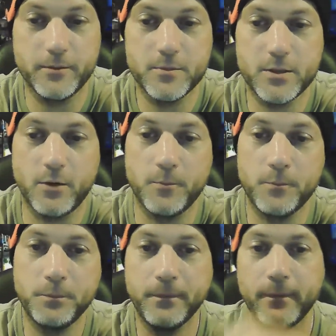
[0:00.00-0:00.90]
So
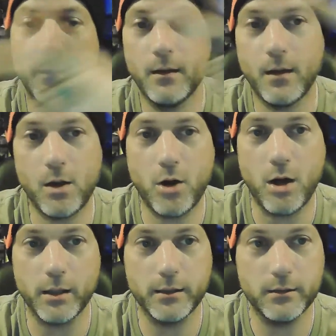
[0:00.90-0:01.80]
I'll
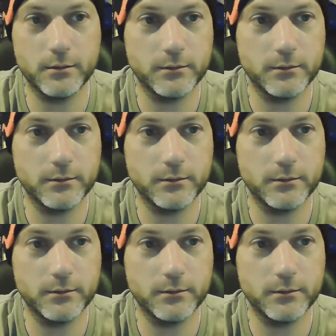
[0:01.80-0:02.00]
call it.